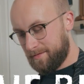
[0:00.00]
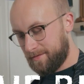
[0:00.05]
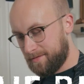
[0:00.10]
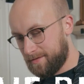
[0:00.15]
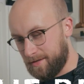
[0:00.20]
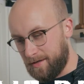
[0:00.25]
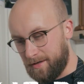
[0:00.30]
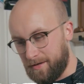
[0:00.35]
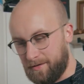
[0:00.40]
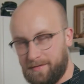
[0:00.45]

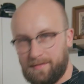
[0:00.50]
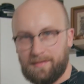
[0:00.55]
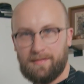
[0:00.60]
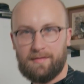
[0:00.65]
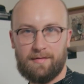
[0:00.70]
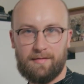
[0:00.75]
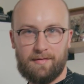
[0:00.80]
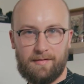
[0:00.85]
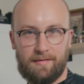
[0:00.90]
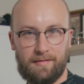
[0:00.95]
So,
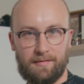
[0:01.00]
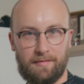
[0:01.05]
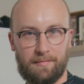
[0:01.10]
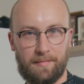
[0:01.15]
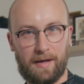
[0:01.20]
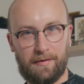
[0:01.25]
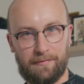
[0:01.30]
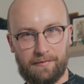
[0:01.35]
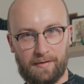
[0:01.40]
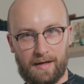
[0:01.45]

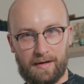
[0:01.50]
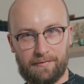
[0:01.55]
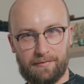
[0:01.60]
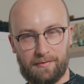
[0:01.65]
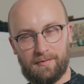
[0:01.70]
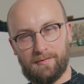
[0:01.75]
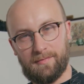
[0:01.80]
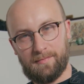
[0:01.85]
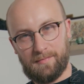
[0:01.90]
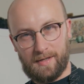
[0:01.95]
made
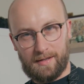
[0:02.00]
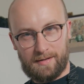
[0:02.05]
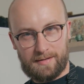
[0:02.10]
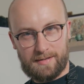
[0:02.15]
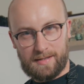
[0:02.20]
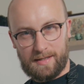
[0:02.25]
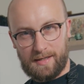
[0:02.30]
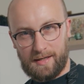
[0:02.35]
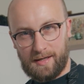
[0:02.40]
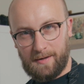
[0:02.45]
falafel, made
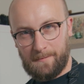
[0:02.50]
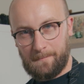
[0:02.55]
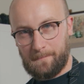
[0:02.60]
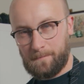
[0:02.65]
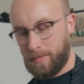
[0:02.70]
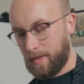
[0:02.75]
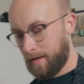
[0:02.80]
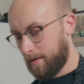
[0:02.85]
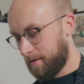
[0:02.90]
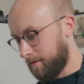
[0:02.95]
tzatziki.
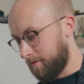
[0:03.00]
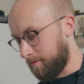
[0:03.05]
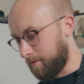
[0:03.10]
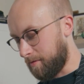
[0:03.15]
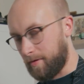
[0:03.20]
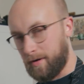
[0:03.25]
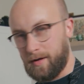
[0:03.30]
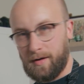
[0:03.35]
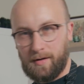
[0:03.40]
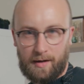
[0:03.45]
What
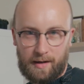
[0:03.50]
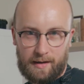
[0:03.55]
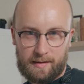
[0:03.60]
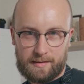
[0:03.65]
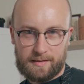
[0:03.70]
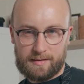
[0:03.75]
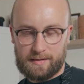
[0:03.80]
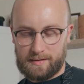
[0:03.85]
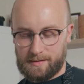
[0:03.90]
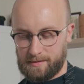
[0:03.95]
we're gonna do
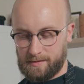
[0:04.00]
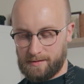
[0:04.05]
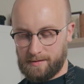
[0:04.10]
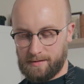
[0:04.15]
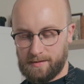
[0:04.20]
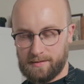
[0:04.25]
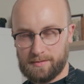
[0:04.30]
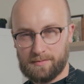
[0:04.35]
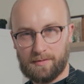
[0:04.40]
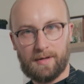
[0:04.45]
next
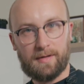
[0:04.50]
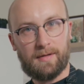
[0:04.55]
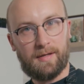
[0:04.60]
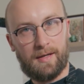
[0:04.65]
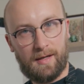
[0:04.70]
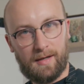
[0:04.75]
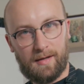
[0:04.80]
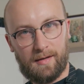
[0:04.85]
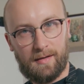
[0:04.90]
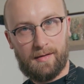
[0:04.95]
is we're gonna
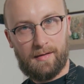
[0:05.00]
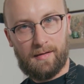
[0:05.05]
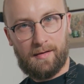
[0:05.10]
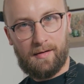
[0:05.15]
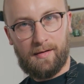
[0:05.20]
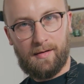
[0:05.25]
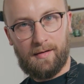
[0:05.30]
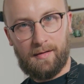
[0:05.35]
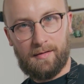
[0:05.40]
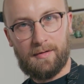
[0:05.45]
take
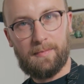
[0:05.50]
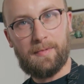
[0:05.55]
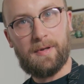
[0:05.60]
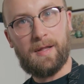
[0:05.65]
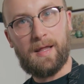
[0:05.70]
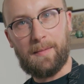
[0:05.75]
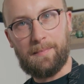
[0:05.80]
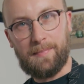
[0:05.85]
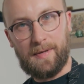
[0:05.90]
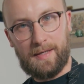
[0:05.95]
a little bit
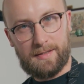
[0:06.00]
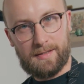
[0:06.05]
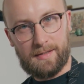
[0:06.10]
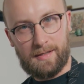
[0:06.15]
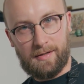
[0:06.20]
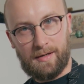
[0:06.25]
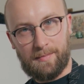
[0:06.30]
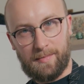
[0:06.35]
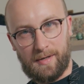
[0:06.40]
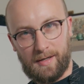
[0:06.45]
of that pizza
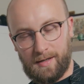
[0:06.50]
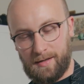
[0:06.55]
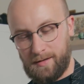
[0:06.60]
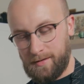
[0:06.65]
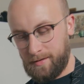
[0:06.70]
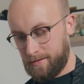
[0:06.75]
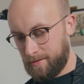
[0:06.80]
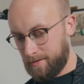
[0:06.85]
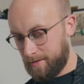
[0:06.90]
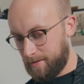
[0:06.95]
dough I made
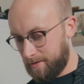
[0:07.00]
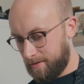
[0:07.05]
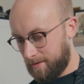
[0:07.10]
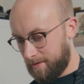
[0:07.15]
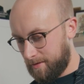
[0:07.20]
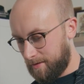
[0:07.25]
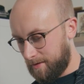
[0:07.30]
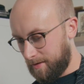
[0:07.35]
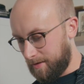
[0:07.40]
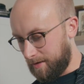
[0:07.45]

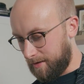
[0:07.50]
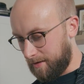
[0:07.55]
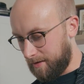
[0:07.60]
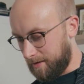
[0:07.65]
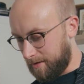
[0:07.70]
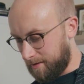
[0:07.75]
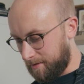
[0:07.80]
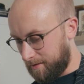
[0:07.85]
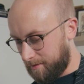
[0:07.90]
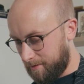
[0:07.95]

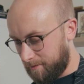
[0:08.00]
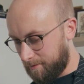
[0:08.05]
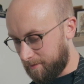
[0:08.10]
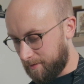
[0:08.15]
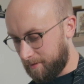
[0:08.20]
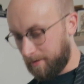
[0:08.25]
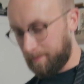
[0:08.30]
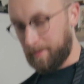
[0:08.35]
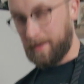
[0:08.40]
and we're going to